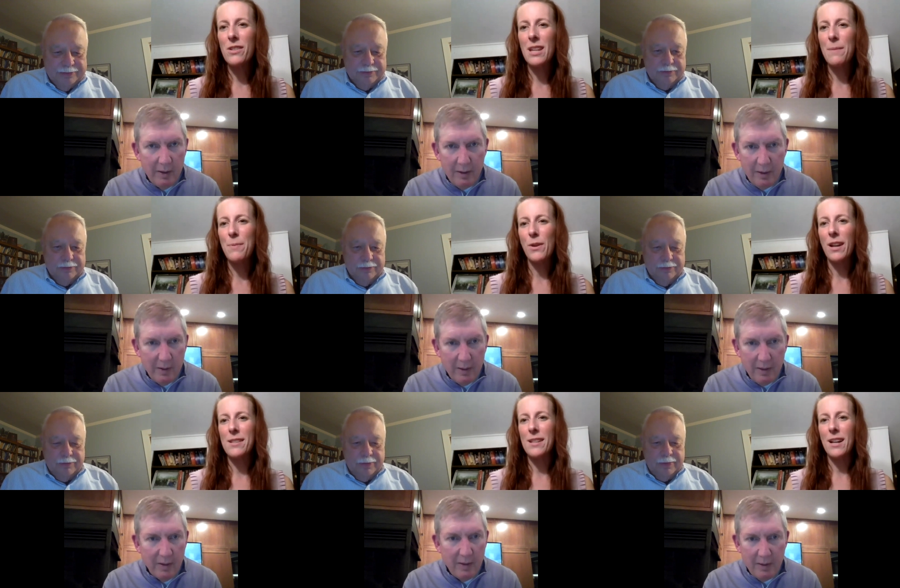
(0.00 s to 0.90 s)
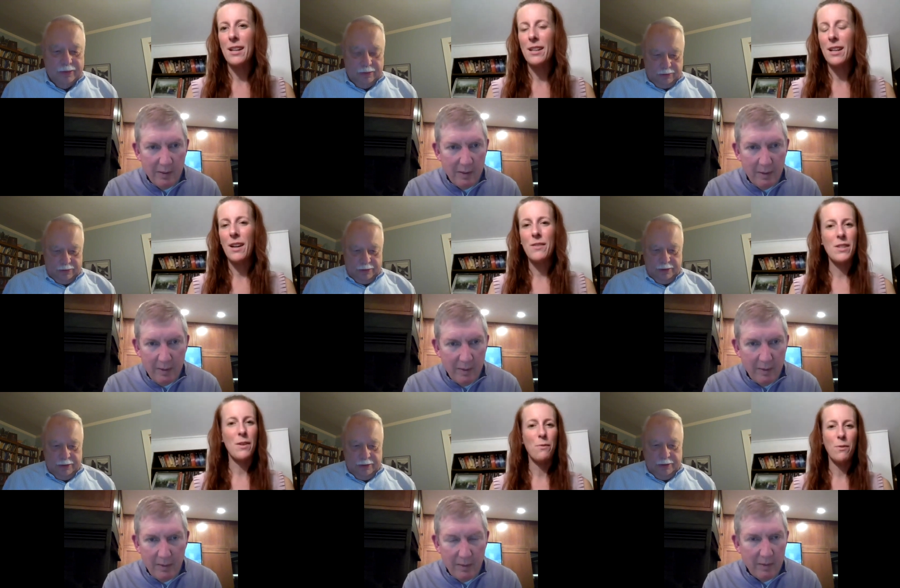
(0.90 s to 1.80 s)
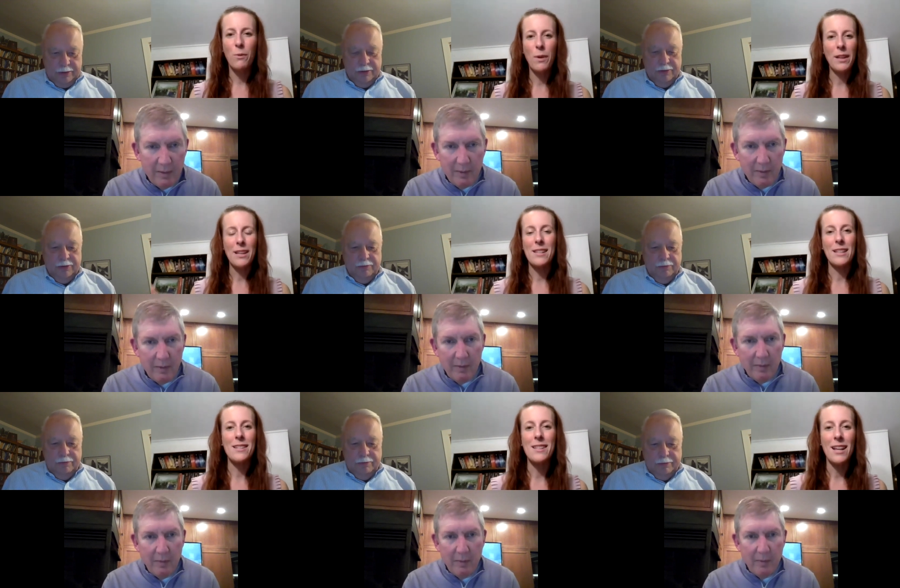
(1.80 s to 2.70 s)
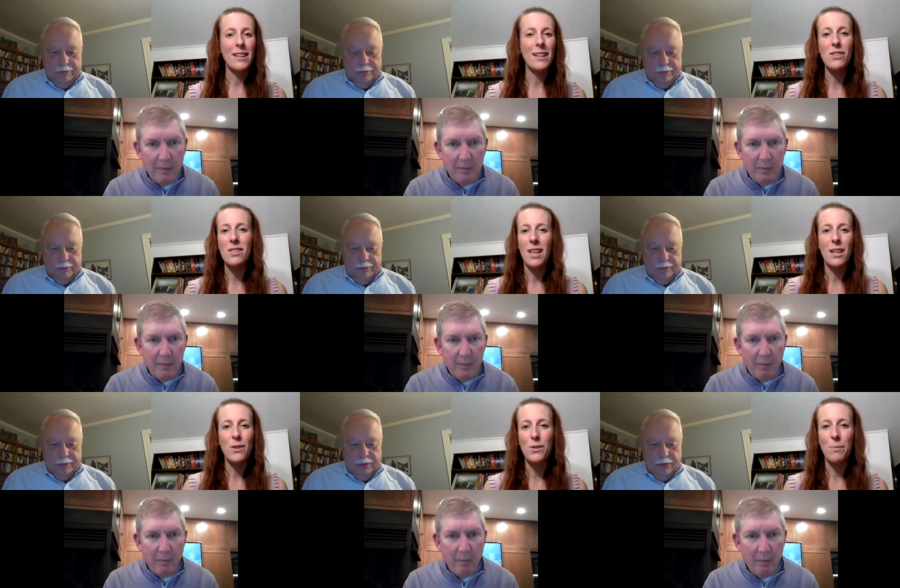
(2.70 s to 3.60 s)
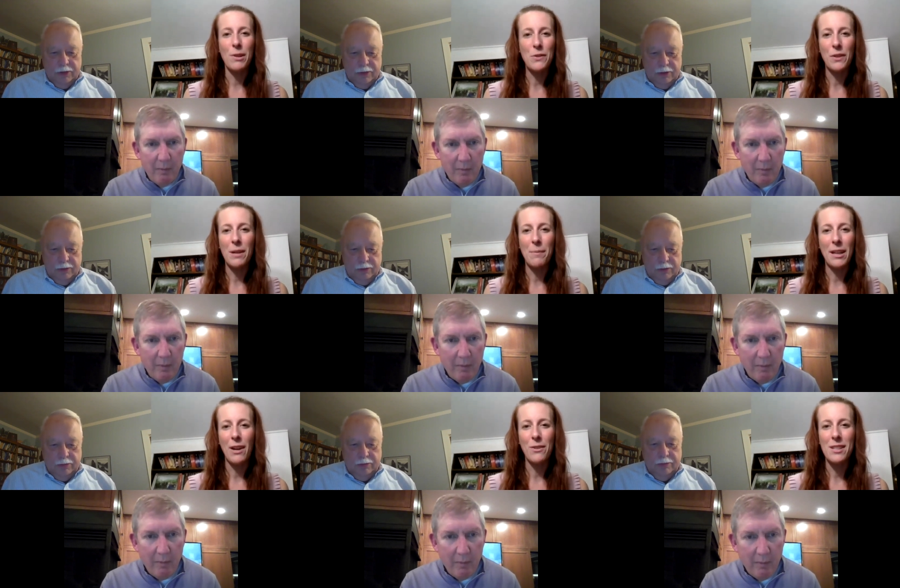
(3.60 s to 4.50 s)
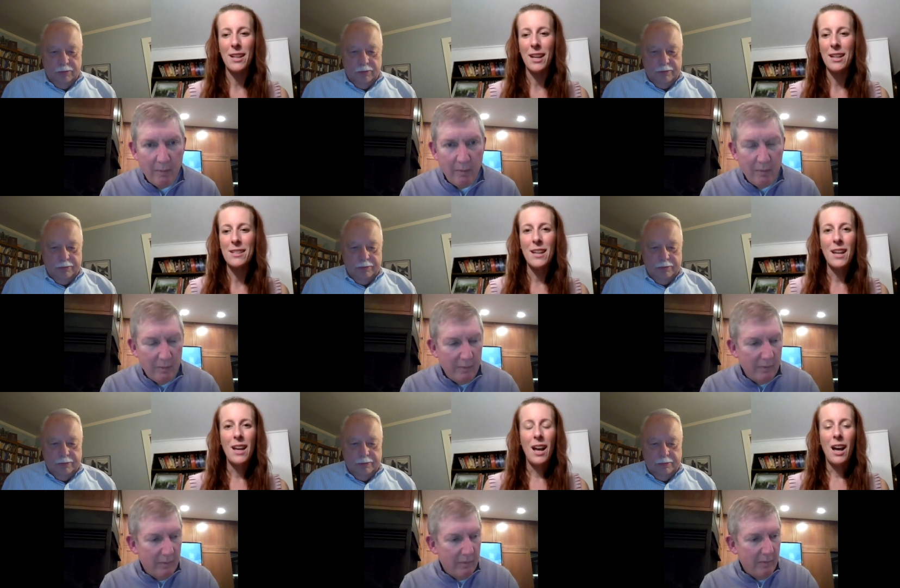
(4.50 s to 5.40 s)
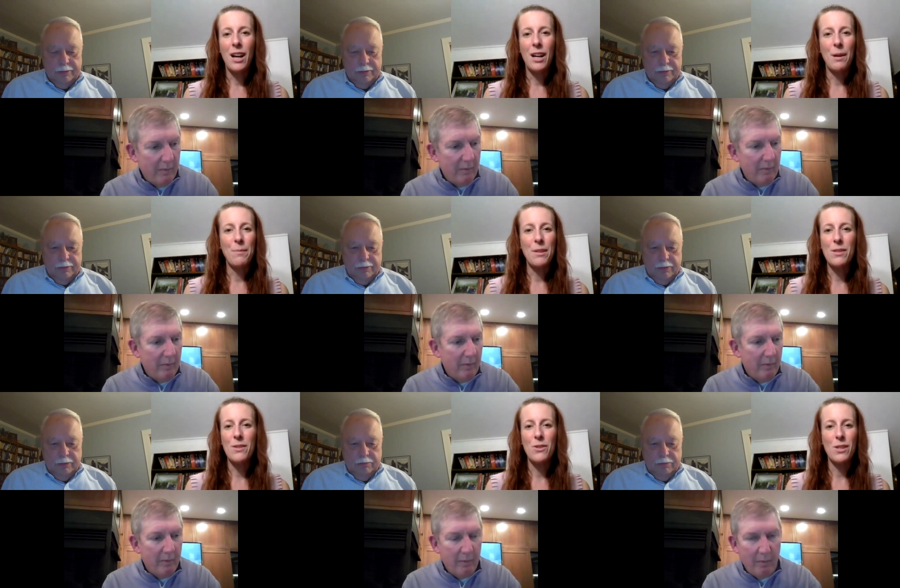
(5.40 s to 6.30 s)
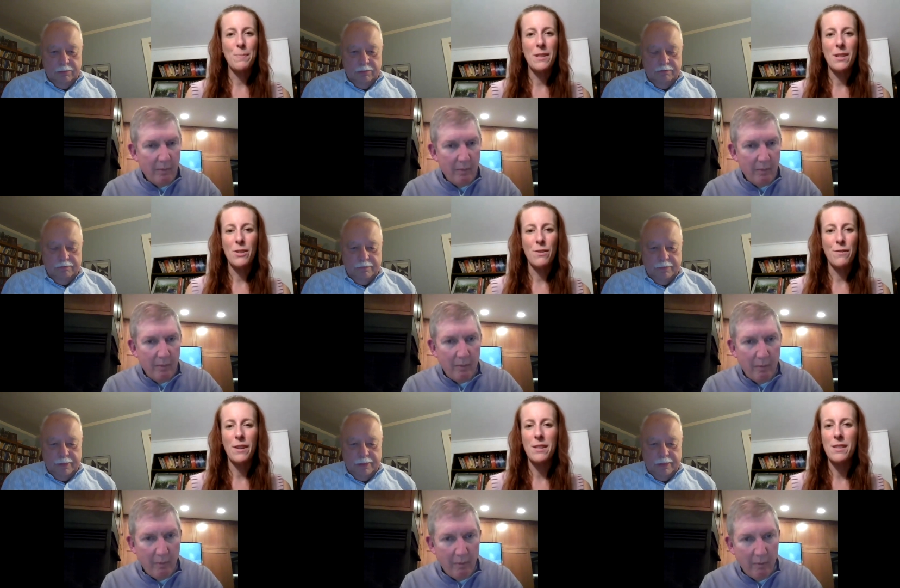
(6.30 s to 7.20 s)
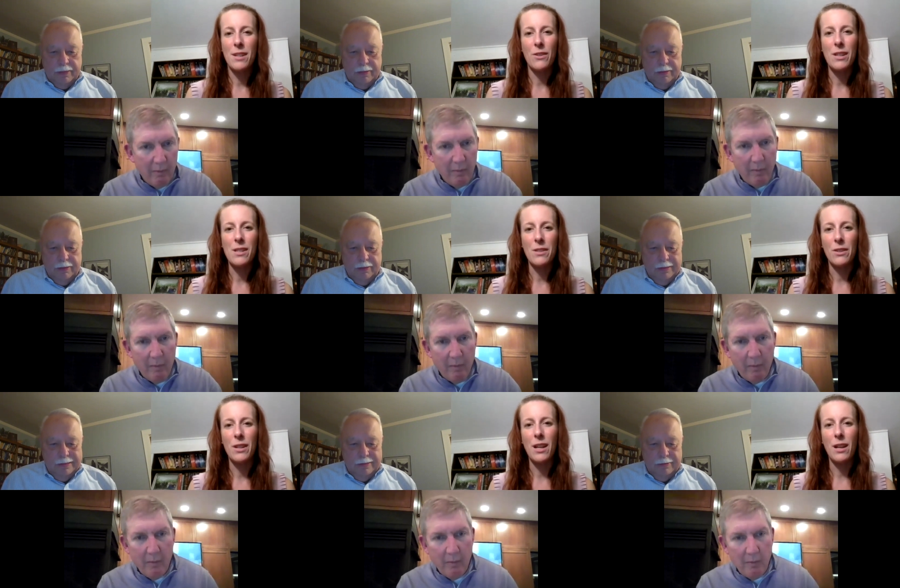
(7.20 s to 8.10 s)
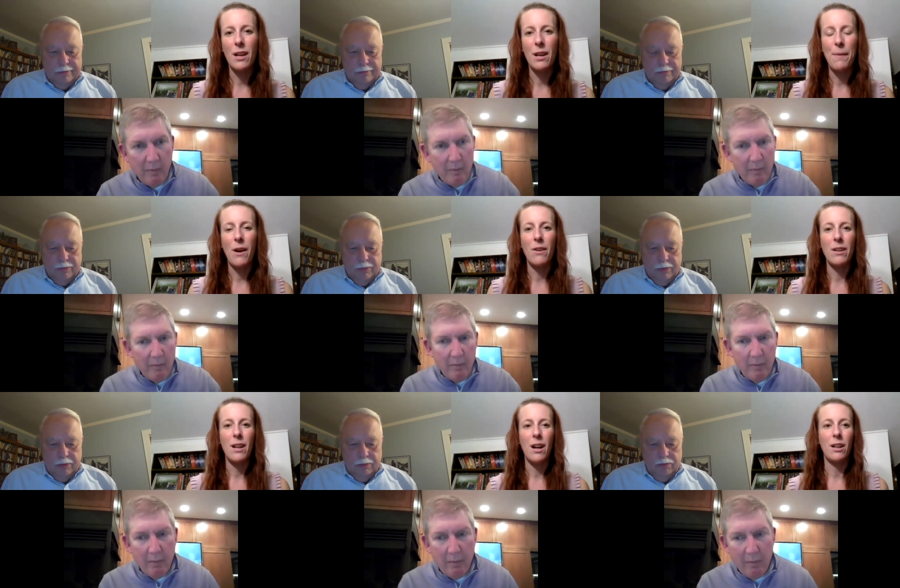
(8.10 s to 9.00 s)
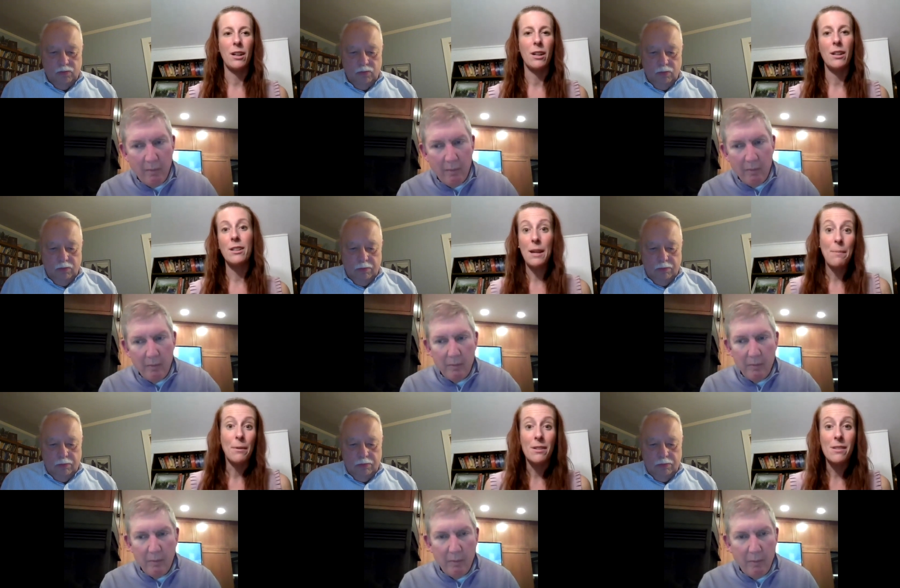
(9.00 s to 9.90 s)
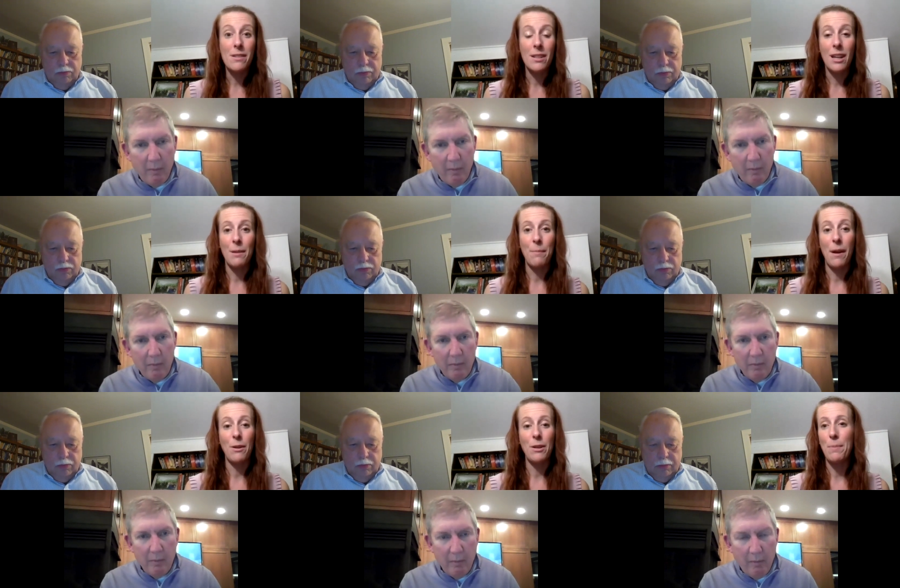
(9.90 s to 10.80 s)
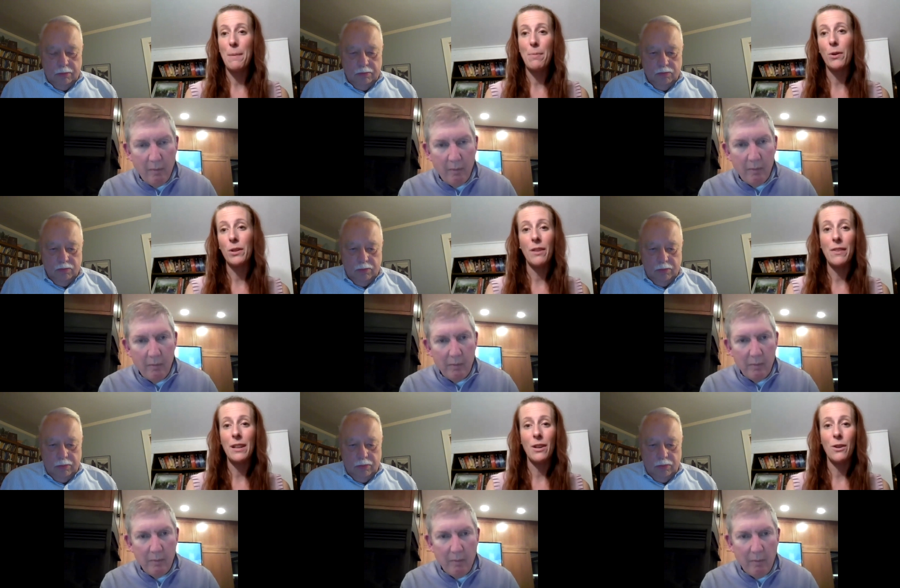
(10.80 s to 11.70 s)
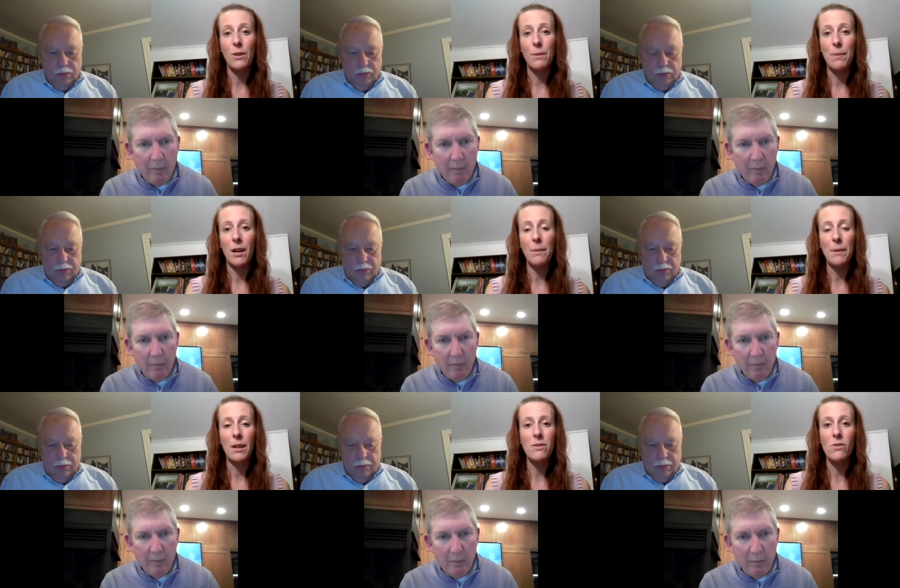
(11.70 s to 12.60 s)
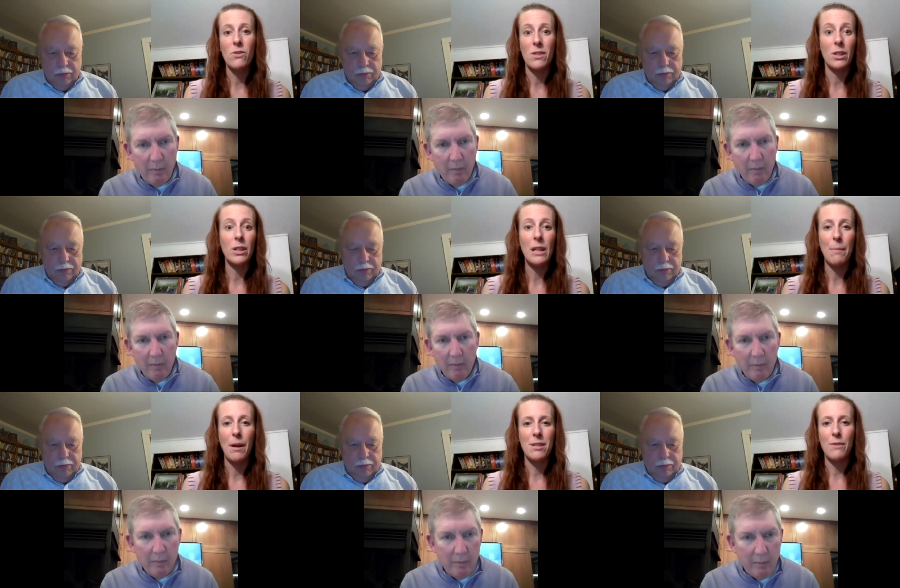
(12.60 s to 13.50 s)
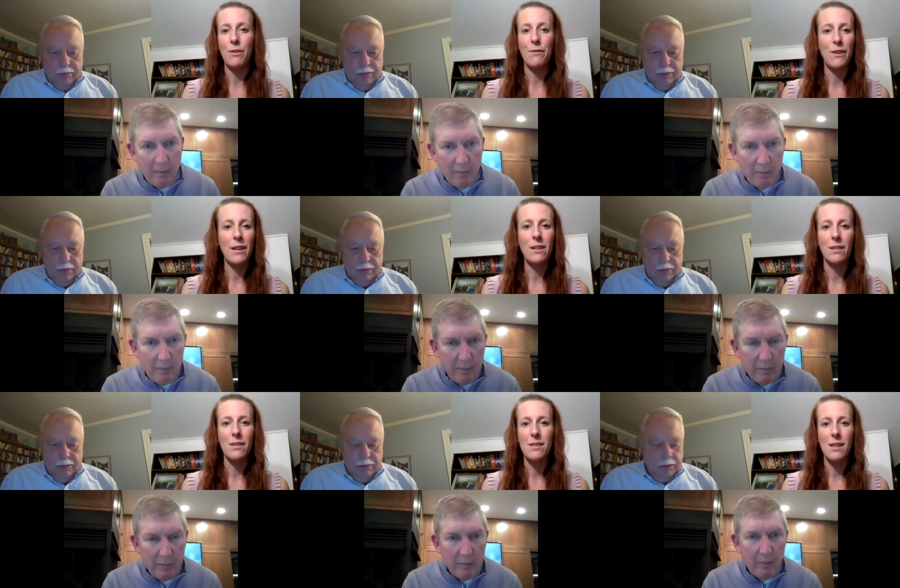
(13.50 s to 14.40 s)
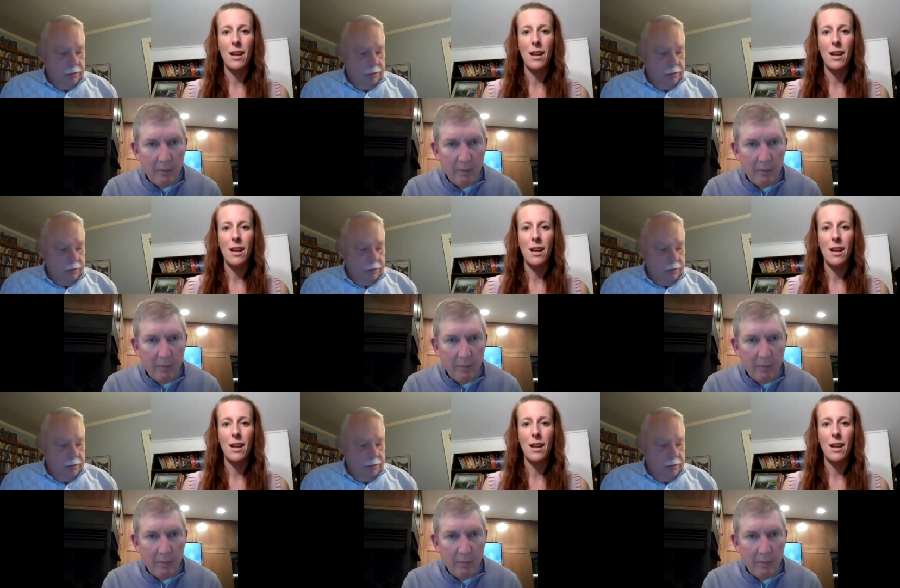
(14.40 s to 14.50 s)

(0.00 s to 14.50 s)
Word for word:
Speaker 1: just keep you guys on. I just have one last thing to say, and that's just thank you so much for coming out tonight um, this has just been such a fun series learning about our neighbors and about you know people who are living in oak park but also just learning about different fields